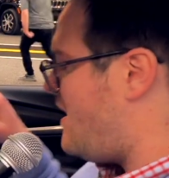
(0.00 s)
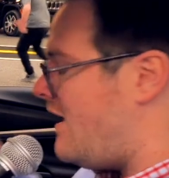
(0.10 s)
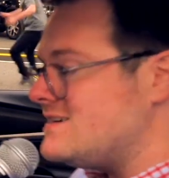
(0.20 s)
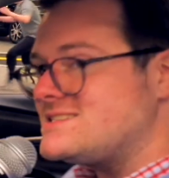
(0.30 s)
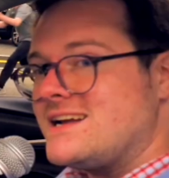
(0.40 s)

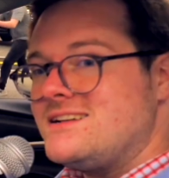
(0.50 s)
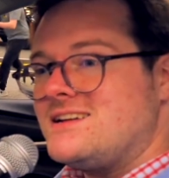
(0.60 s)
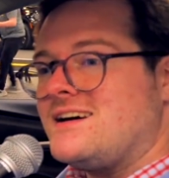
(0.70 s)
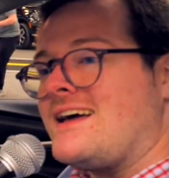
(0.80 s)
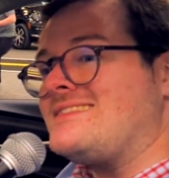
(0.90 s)
All said and
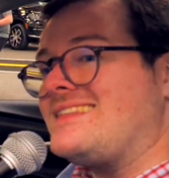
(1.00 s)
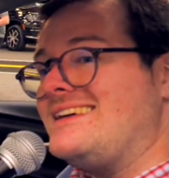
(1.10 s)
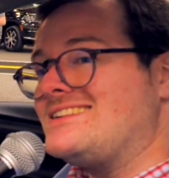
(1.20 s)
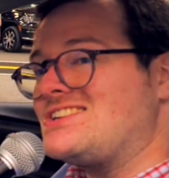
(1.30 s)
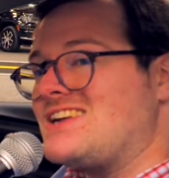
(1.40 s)
done, I
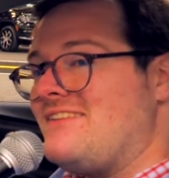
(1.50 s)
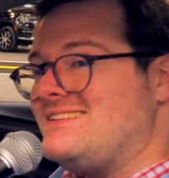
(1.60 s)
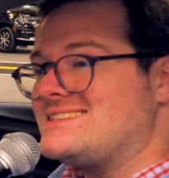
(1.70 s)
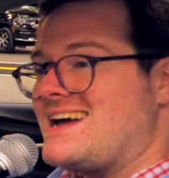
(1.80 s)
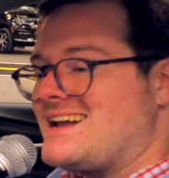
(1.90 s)
think
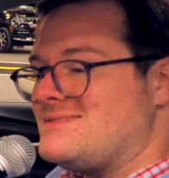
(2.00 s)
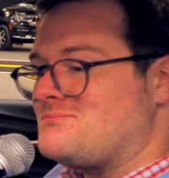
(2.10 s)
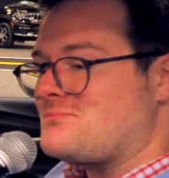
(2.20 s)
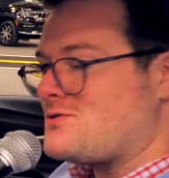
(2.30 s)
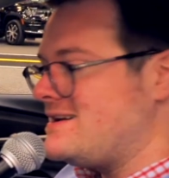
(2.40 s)
Chevy's got a
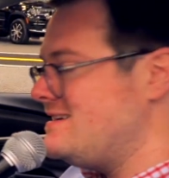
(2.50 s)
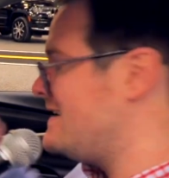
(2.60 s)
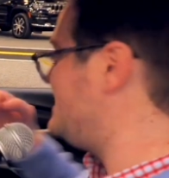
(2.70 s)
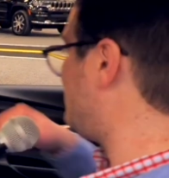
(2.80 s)
pretty nice